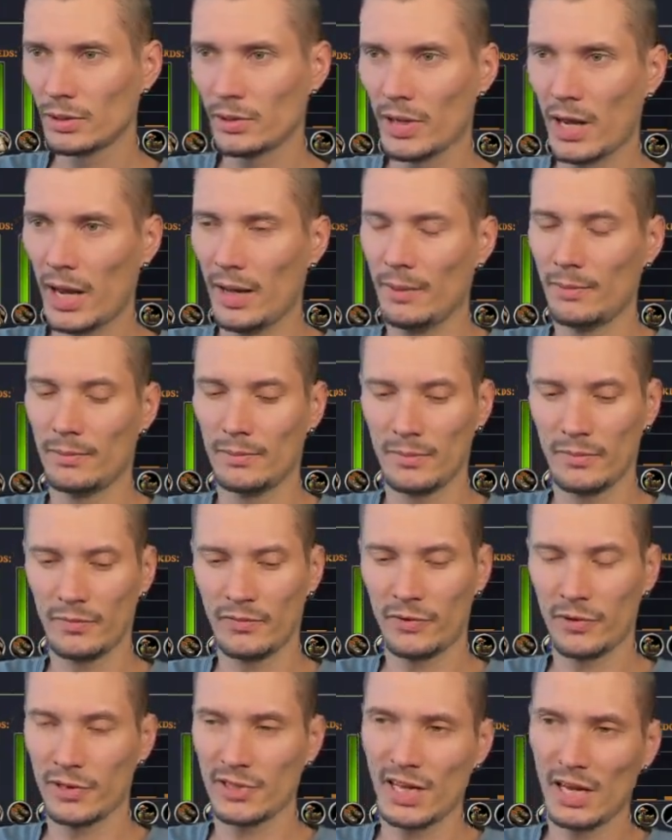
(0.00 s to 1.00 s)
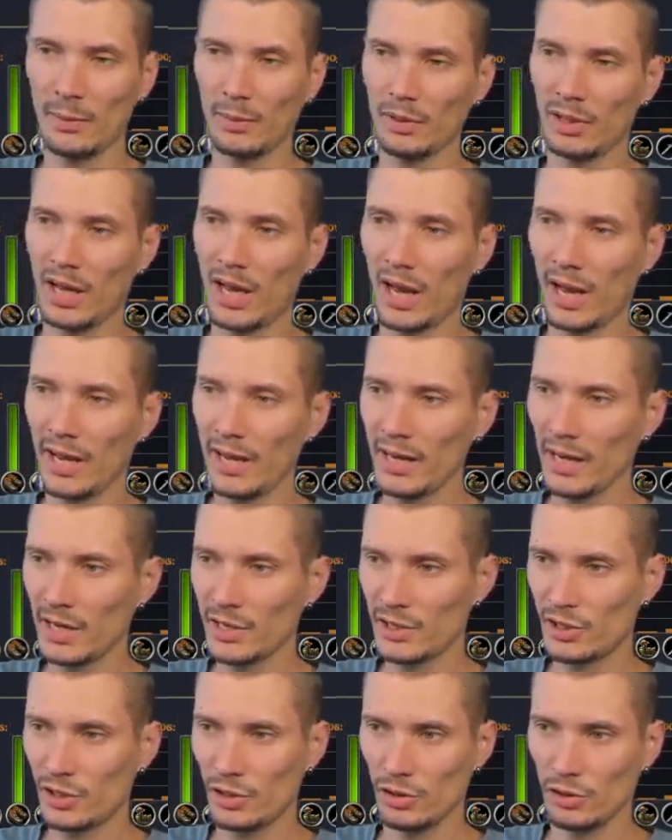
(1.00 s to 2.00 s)
So yeah, for example, I
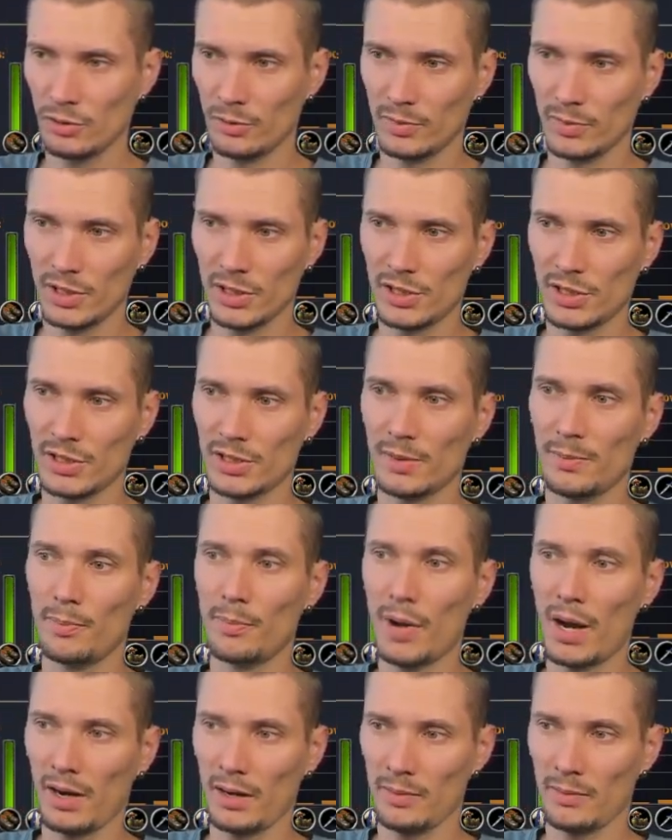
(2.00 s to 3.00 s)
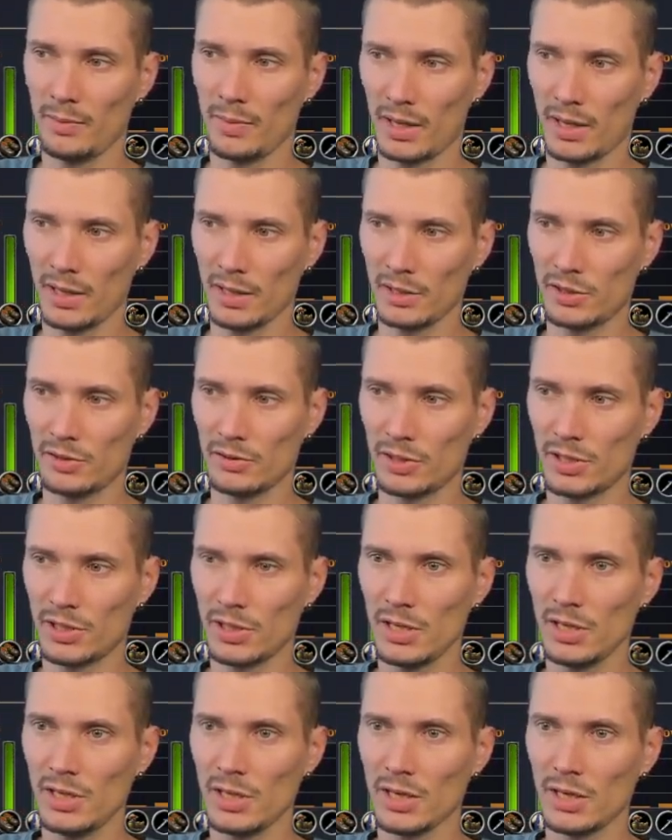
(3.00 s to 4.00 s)
assume this is a bug because you
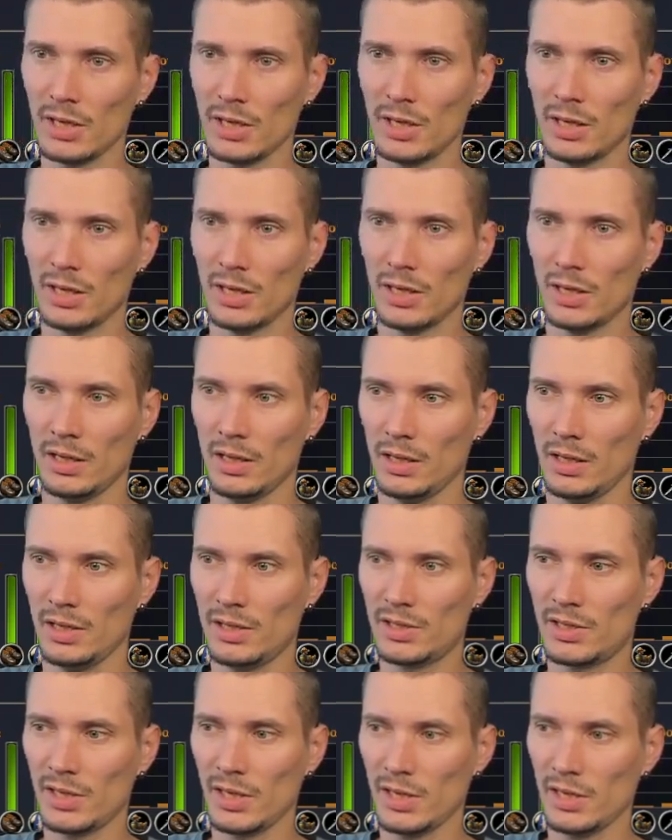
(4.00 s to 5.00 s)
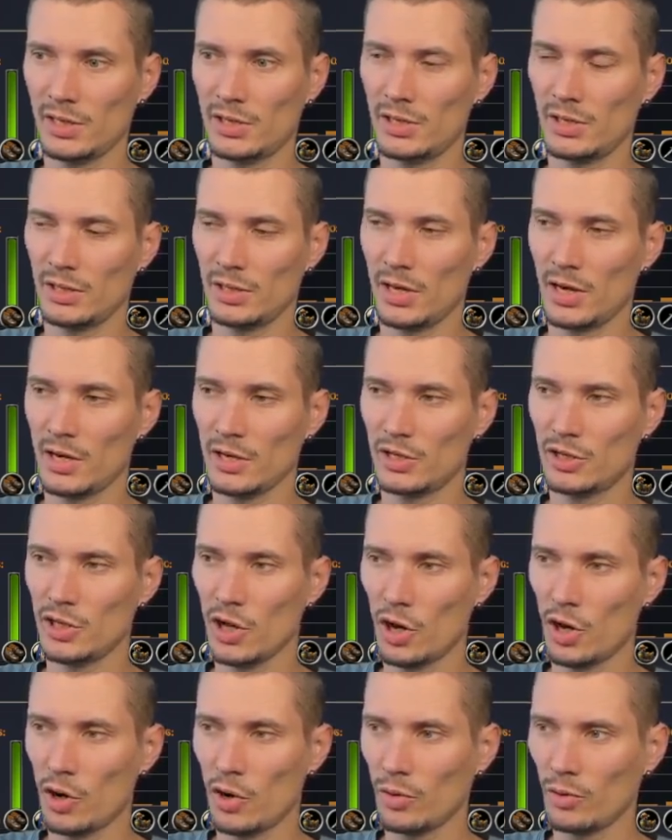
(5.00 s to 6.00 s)
see, it says there is
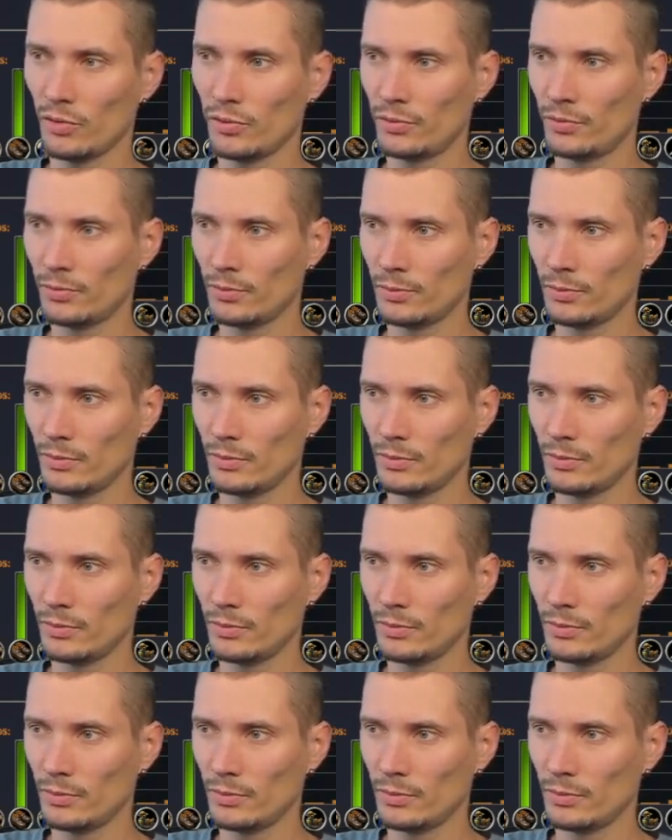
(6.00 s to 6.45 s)
nothing